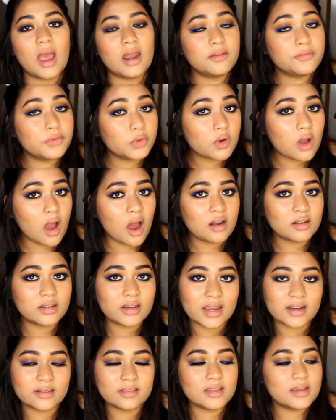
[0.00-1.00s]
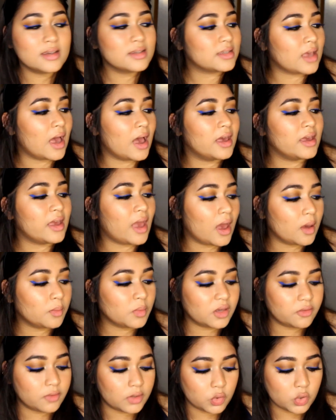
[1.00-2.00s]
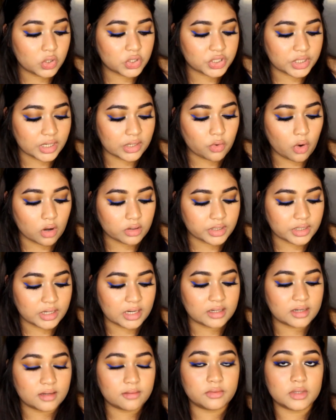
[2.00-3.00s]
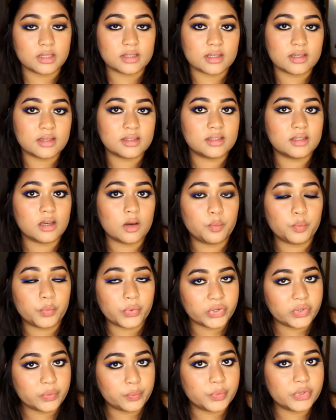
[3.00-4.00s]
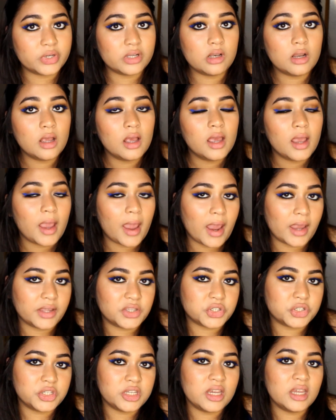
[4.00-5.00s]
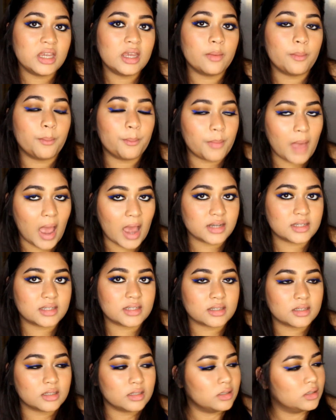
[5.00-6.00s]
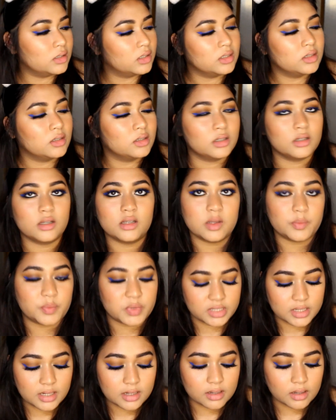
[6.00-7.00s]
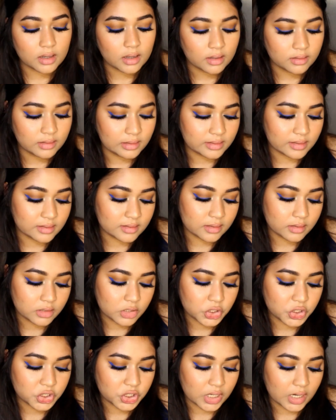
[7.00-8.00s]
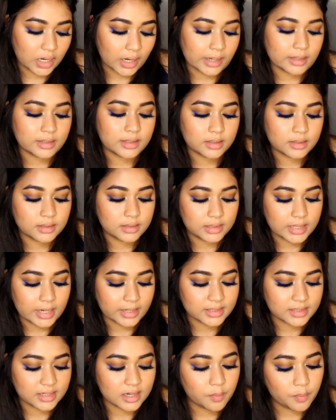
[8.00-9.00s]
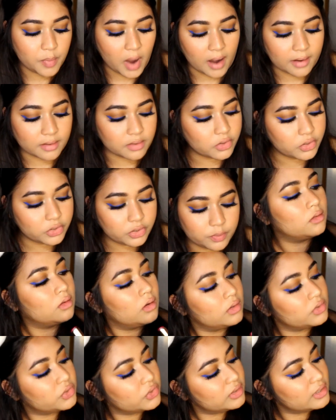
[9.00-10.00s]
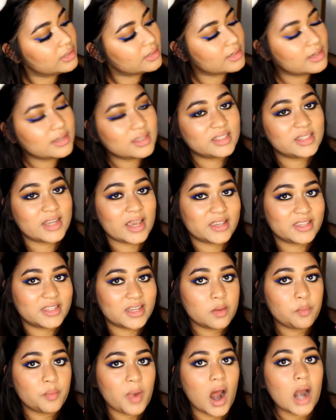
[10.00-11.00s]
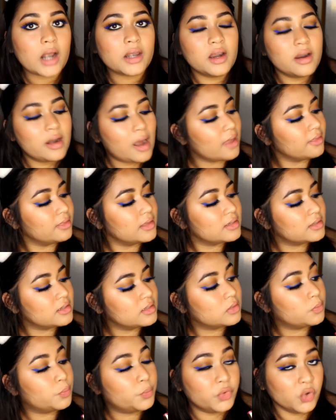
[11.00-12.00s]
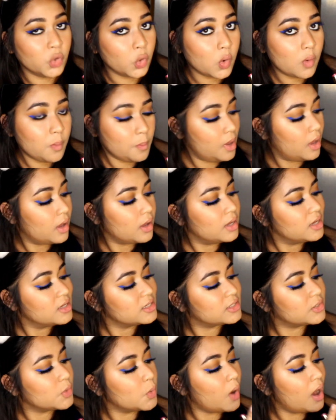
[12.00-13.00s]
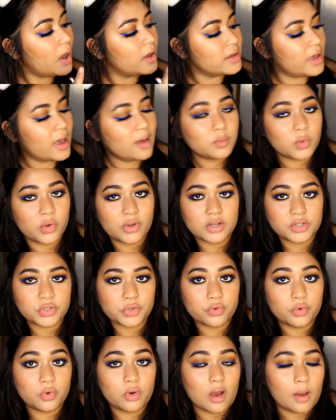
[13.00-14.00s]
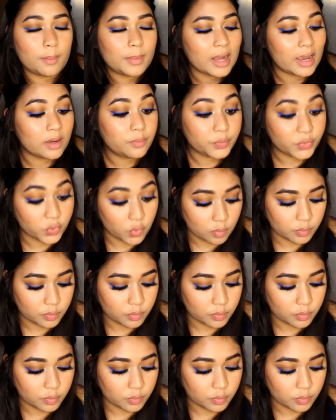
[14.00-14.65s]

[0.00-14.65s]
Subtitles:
if you can't get this, I am giving you a shade alternative. This is the Purple HD Matte Lipstick. This is in the shade Texting Partner. So this is Texting Partner and this is Prome. So I am going to apply Prome